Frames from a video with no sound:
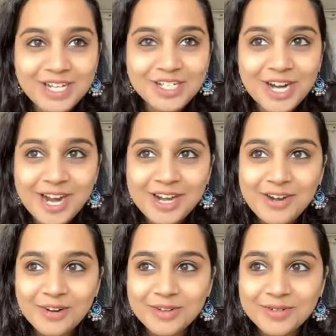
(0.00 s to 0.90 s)
try
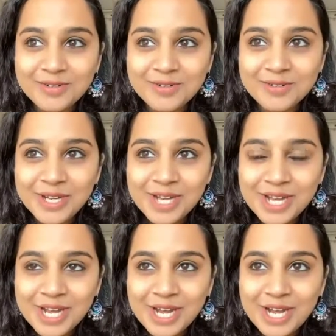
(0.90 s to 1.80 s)
not to,
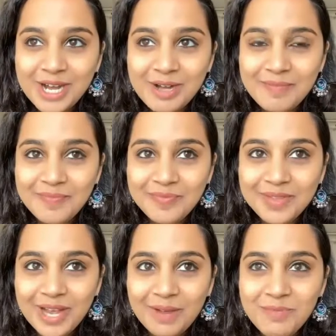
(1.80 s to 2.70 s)
I'm
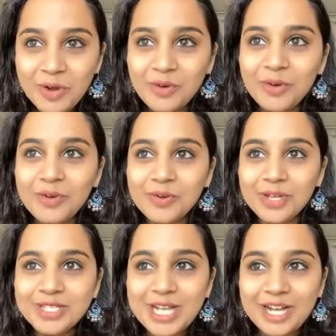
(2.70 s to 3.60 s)
not going to
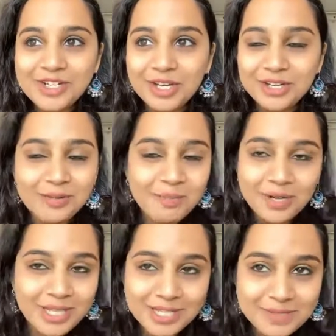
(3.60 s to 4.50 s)
exaggerate it,
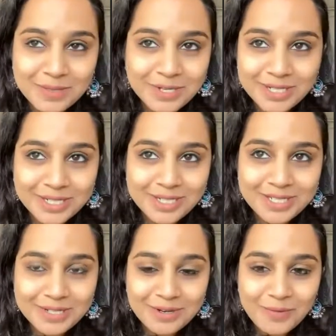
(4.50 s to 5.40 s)
but that's what it
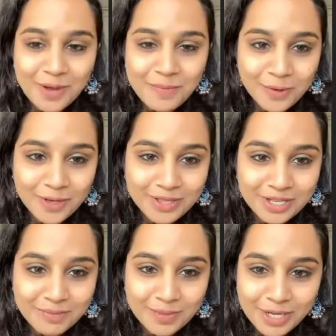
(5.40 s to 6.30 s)
is.
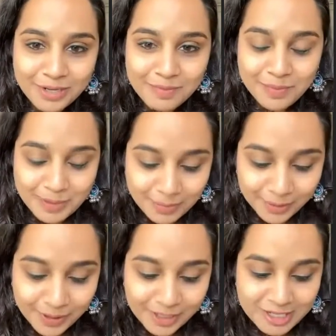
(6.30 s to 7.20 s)
1.3 billion
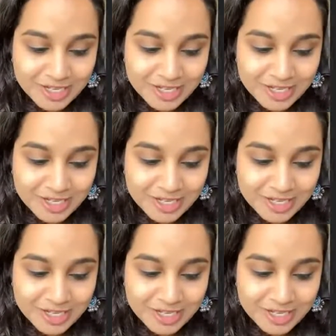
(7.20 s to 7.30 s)
people.